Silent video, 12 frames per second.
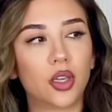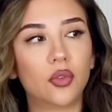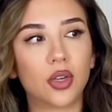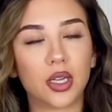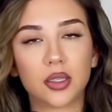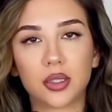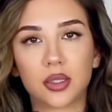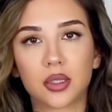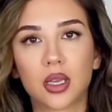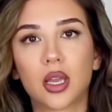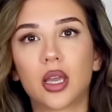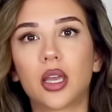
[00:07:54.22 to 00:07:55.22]
cuteness
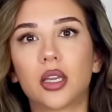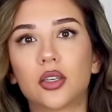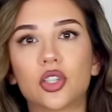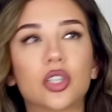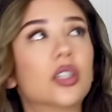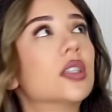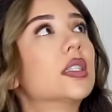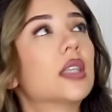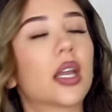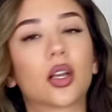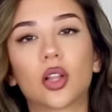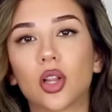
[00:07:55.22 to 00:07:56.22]
and she just
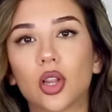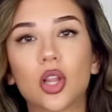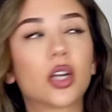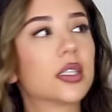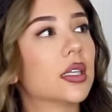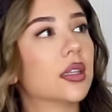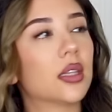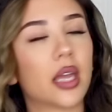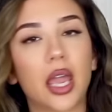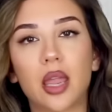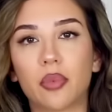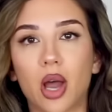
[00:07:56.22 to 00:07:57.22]
like looks at the
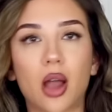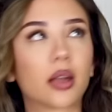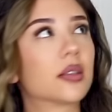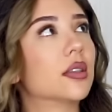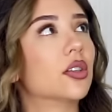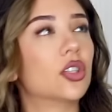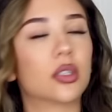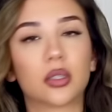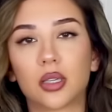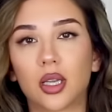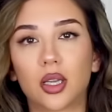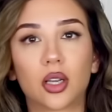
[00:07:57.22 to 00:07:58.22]
hay box and
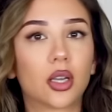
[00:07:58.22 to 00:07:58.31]
she's like,